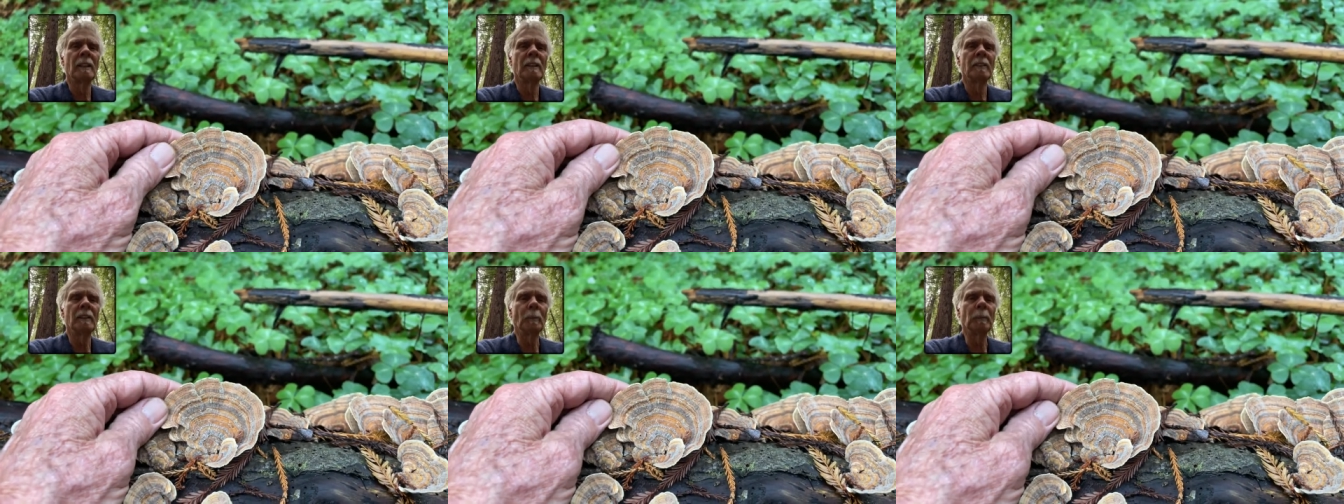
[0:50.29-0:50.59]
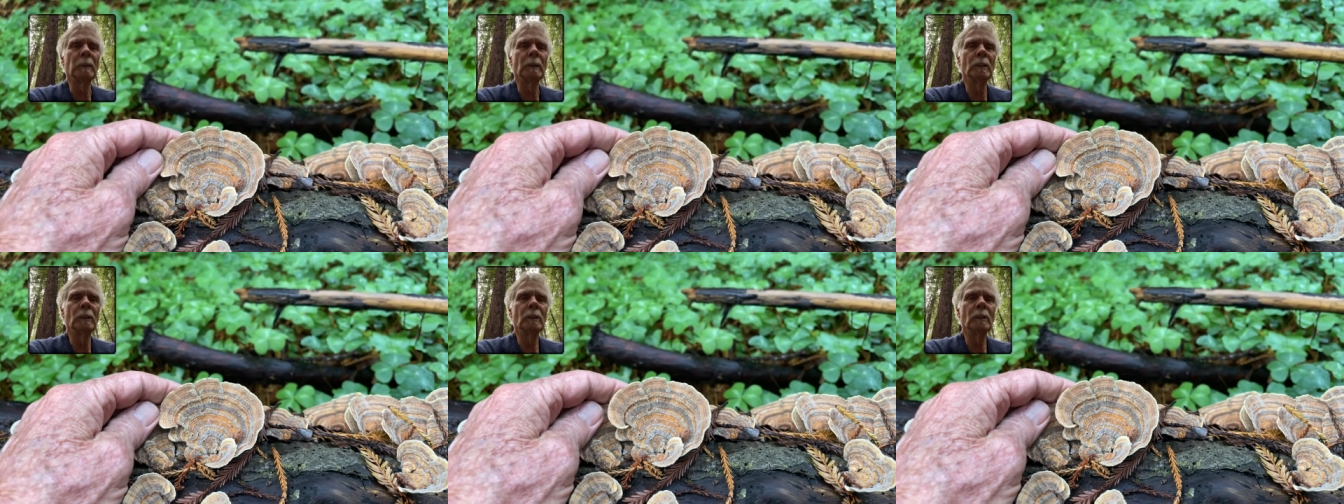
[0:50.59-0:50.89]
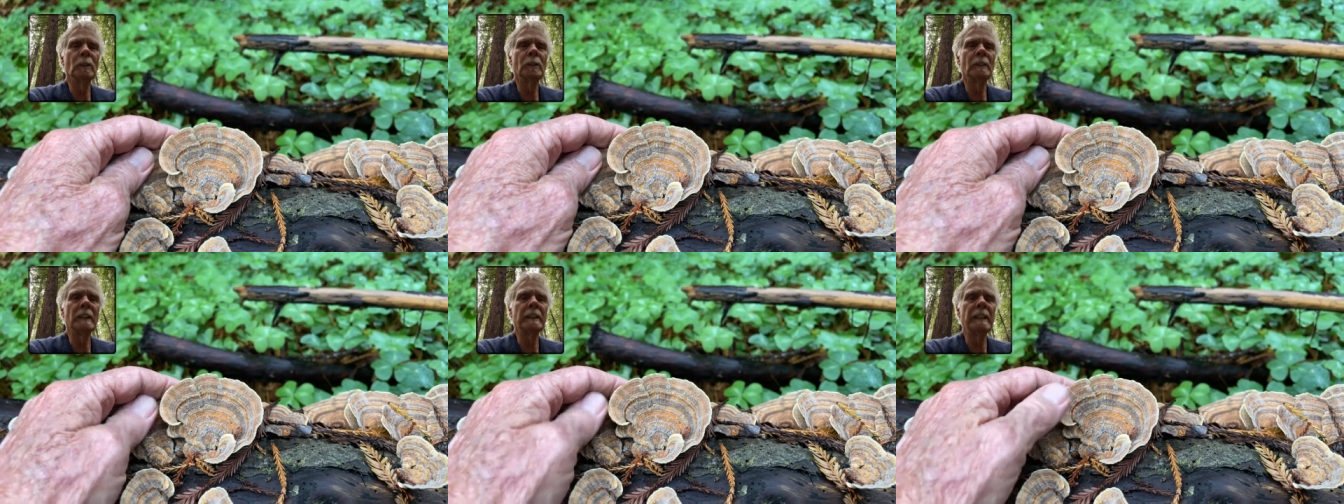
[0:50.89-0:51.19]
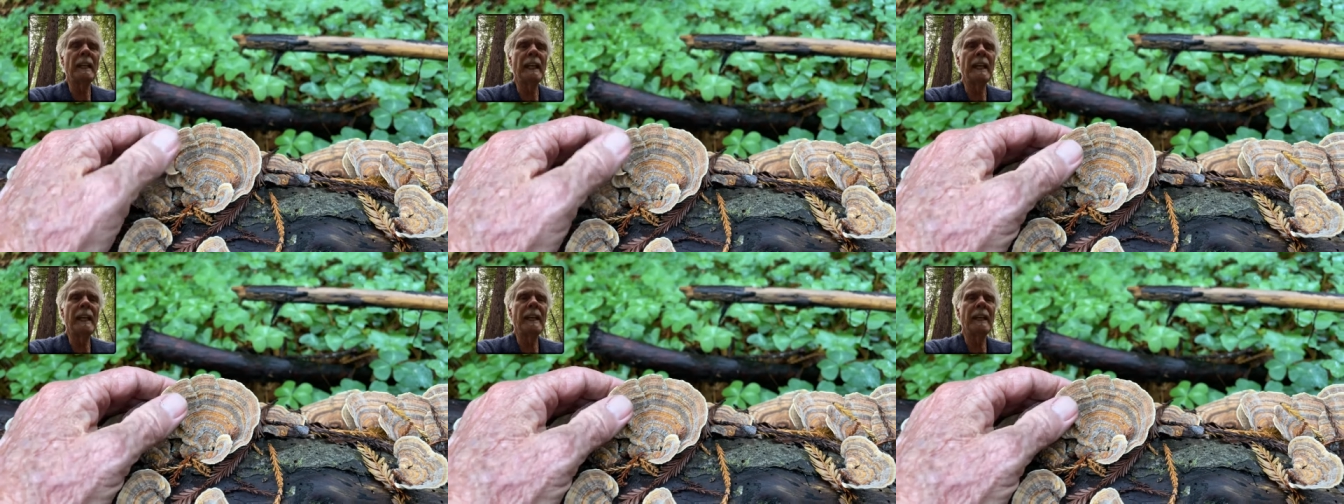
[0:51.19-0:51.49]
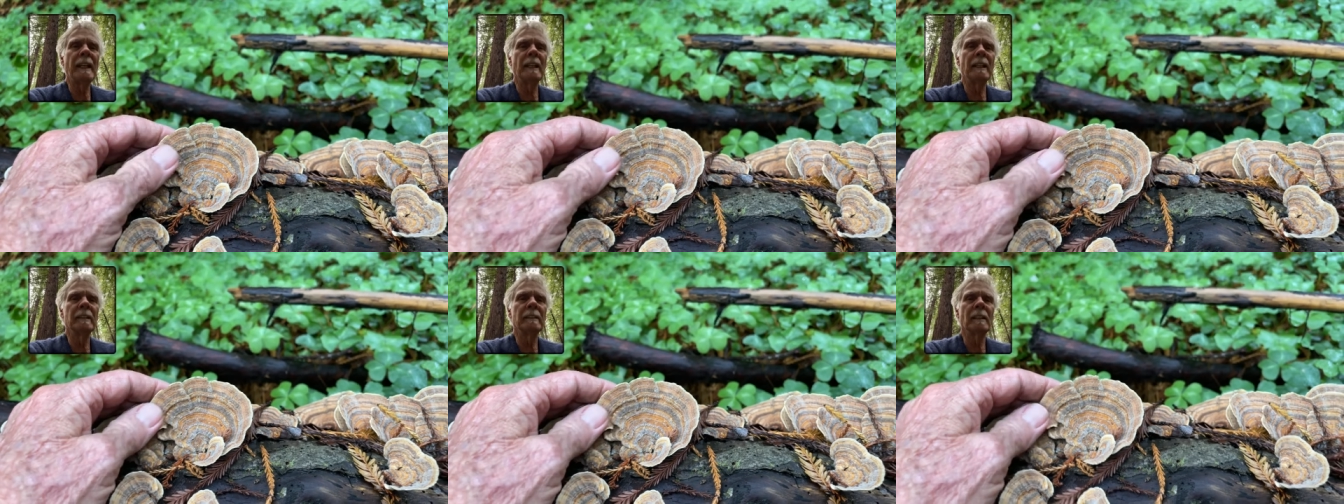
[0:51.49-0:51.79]
to blue, to
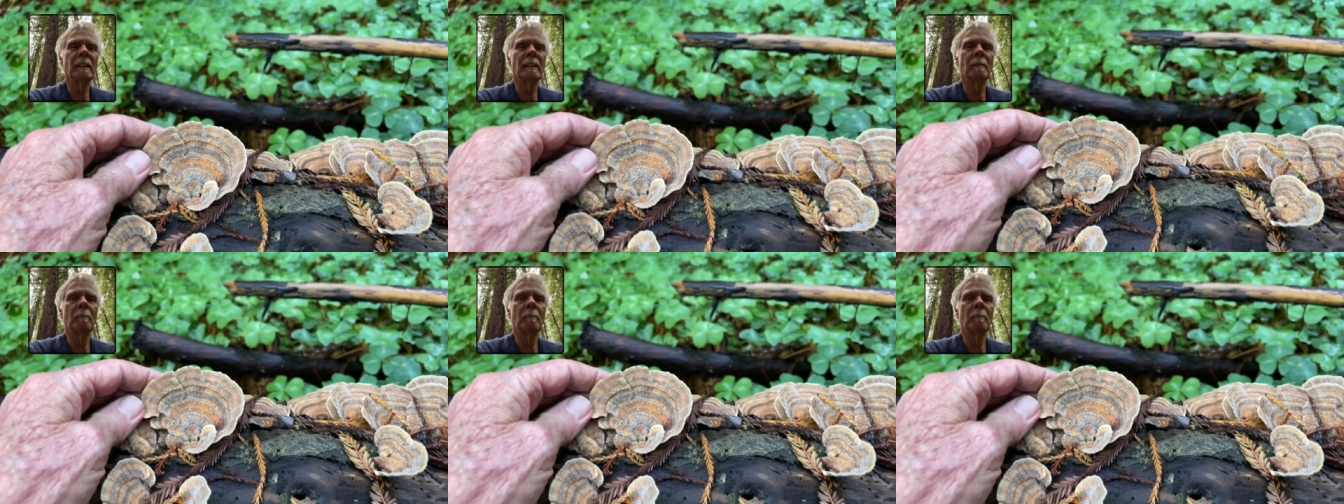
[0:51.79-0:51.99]
tan,